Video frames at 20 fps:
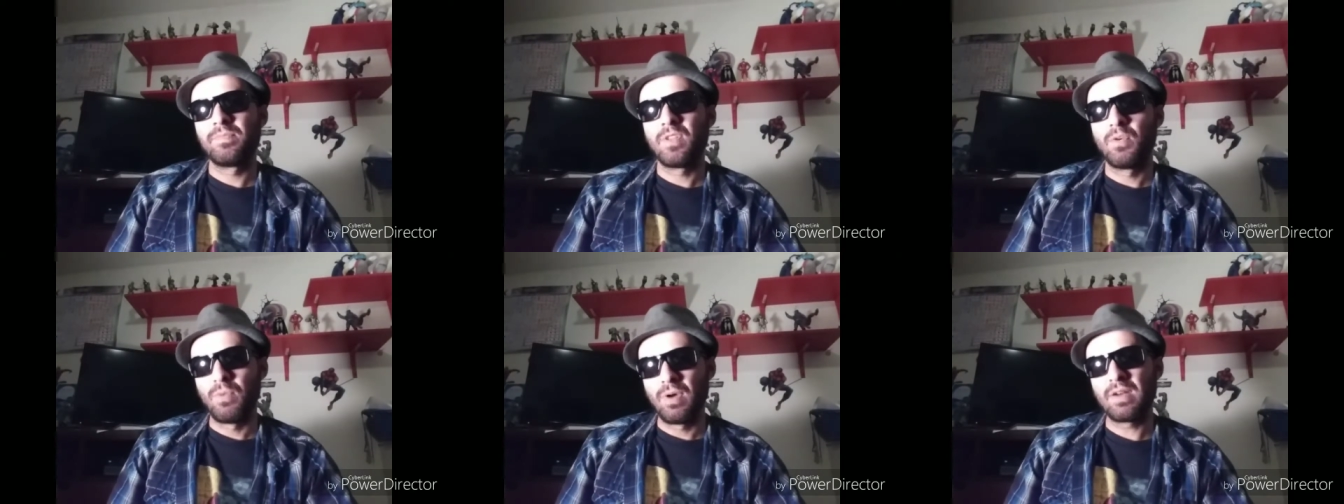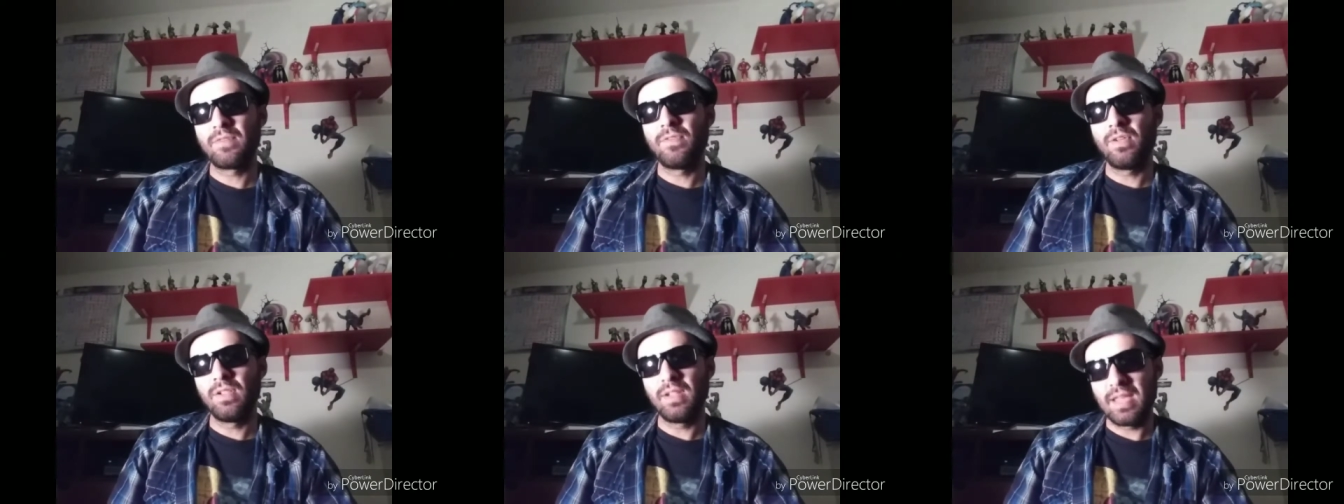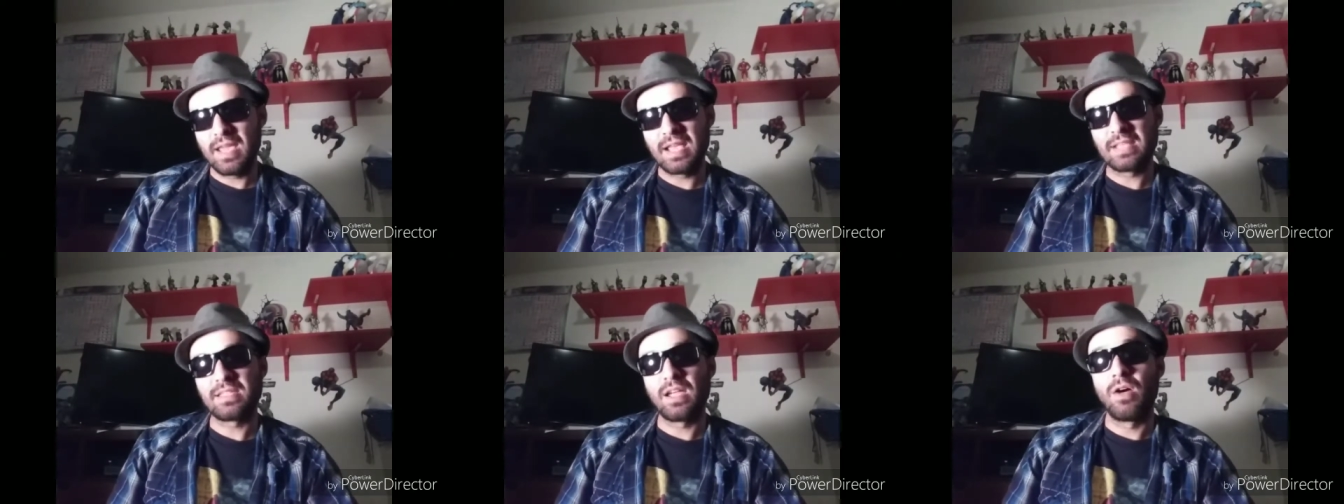the Wonderful
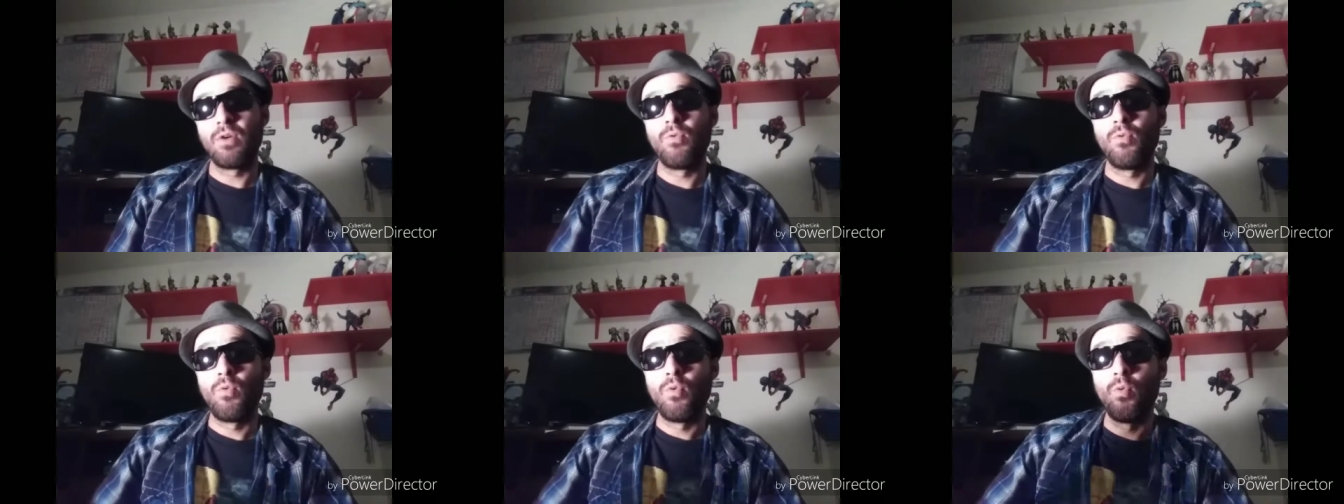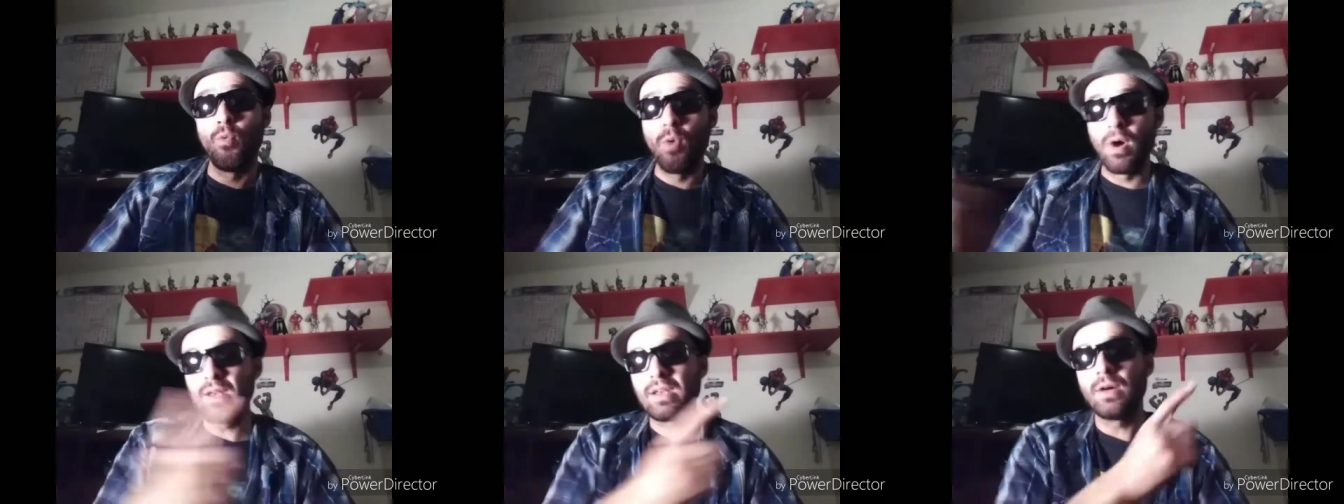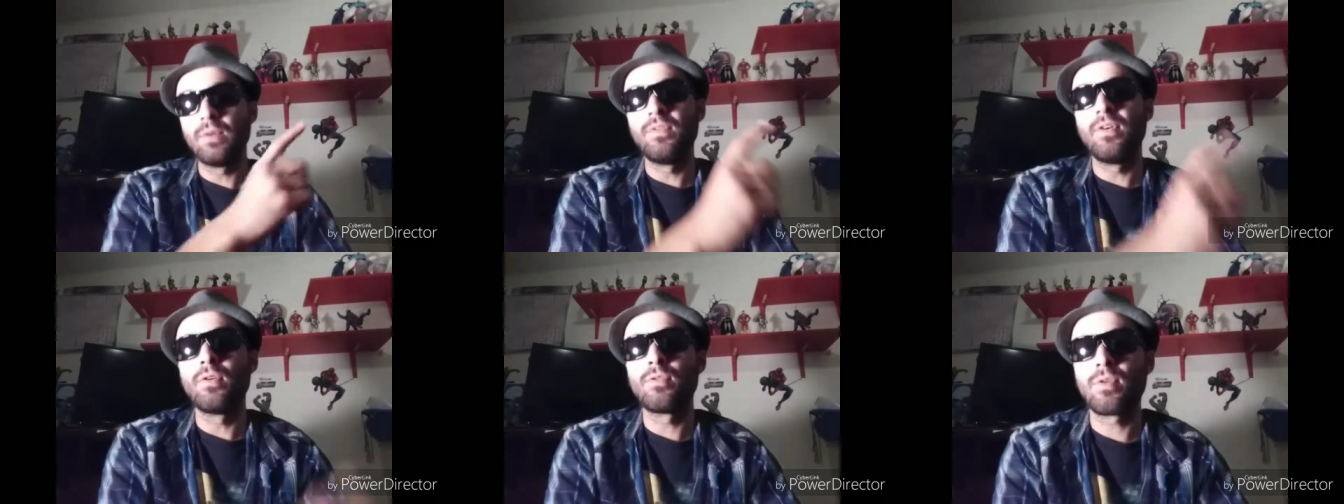is a
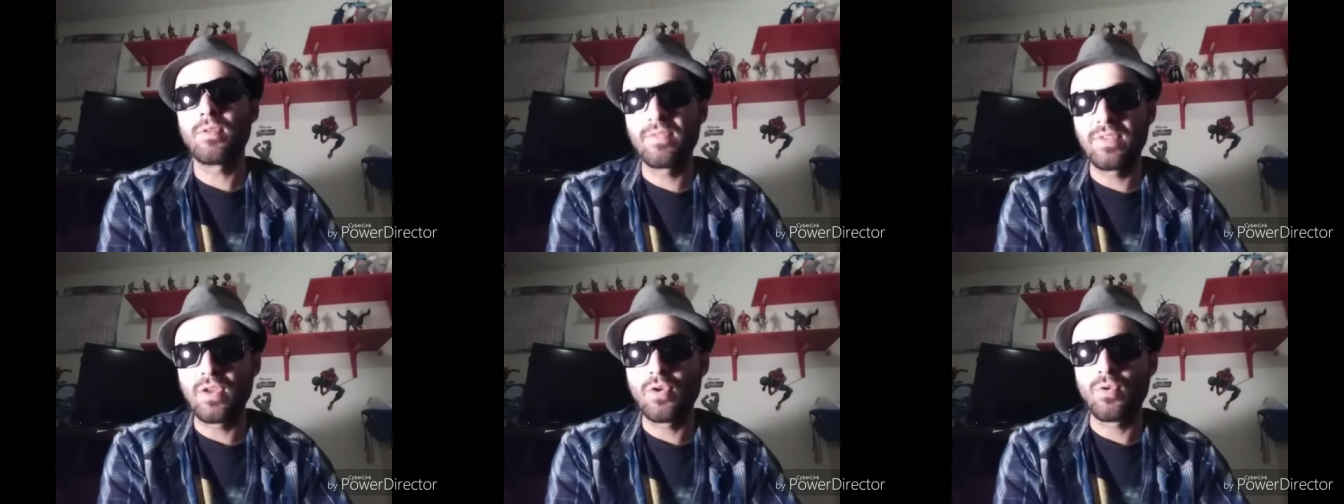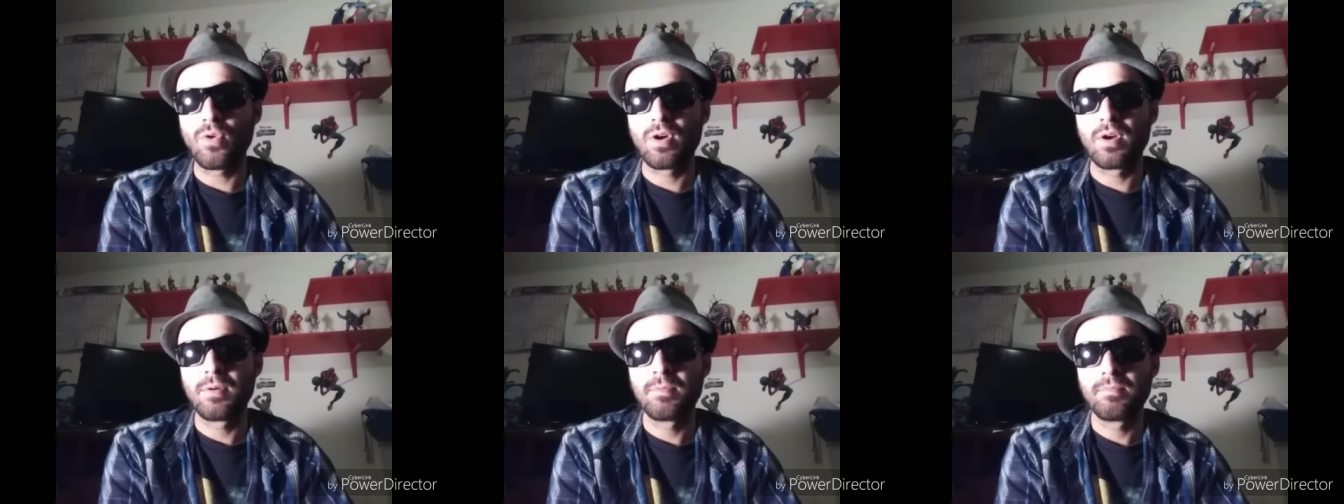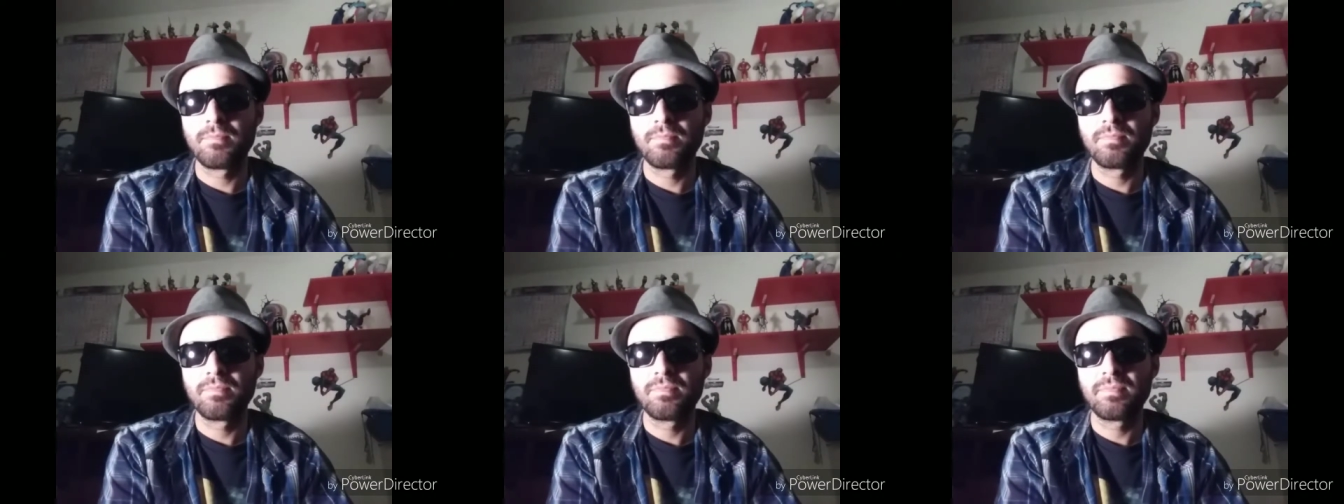wonderful reviewer.
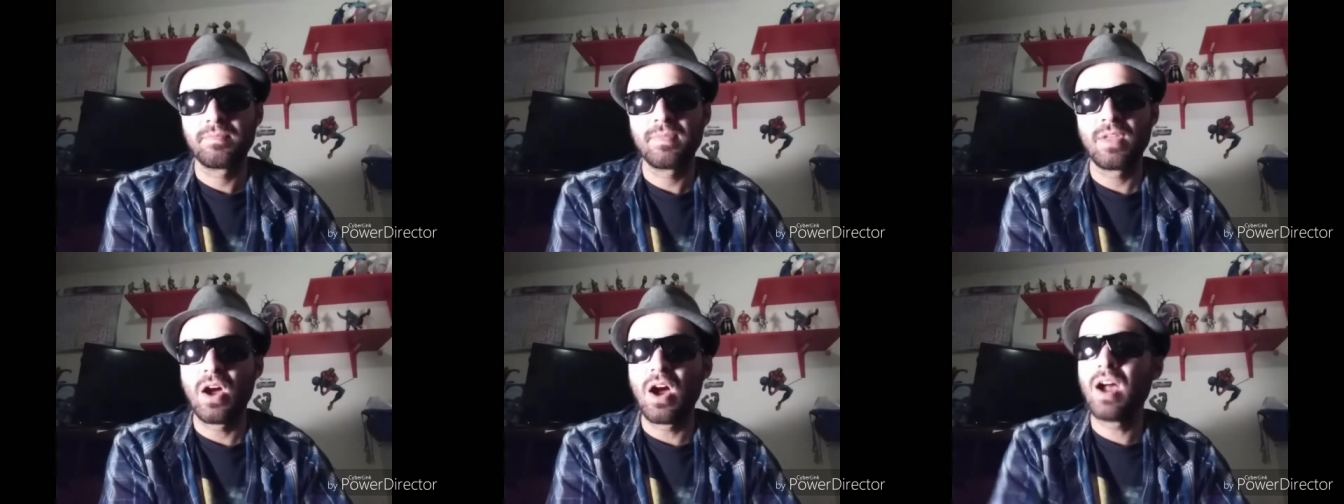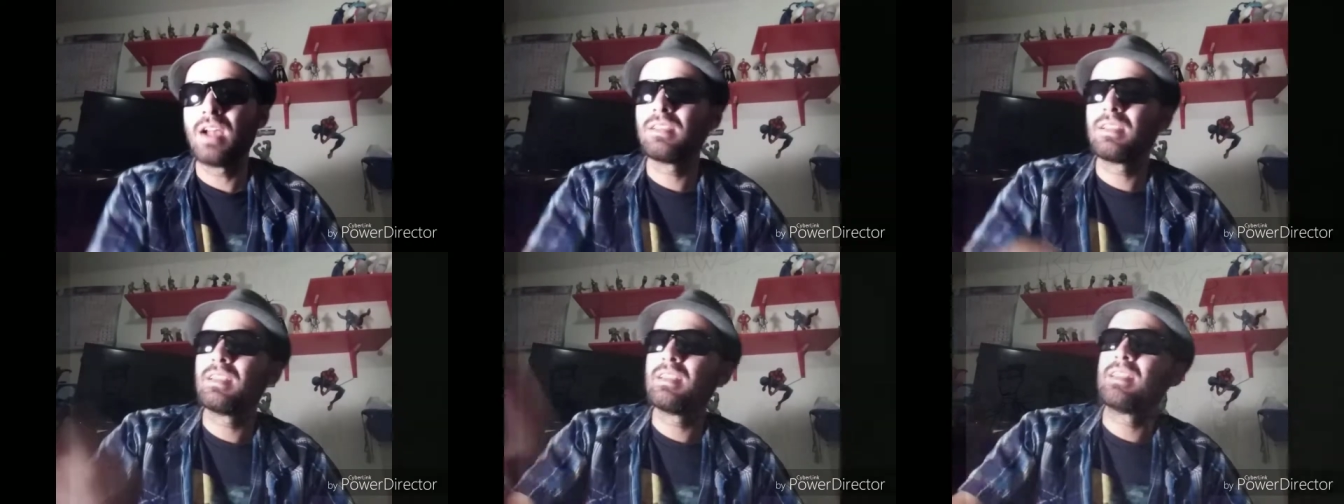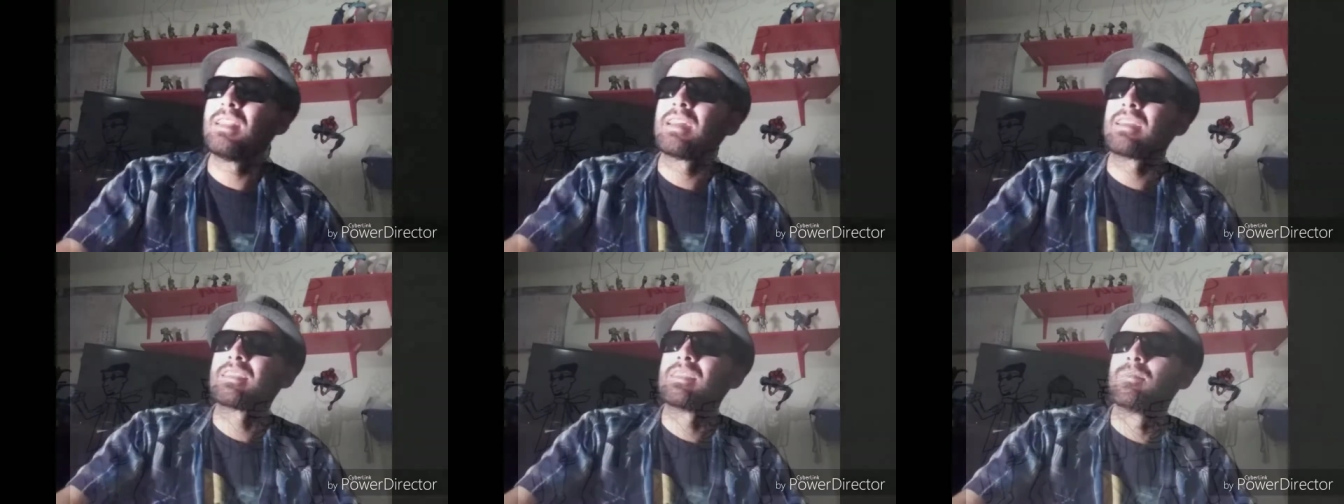On to the
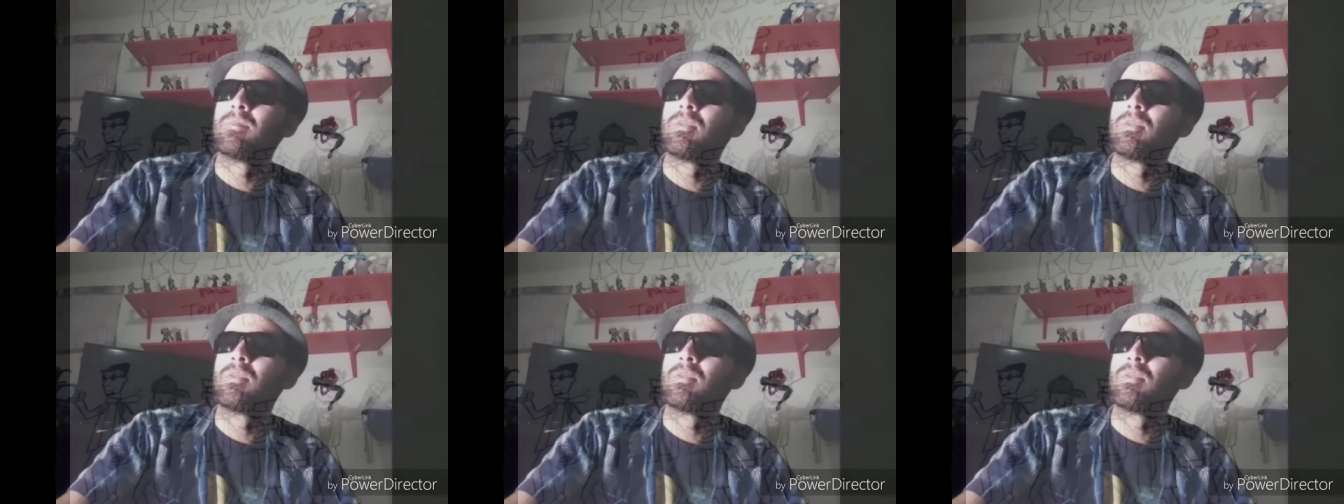next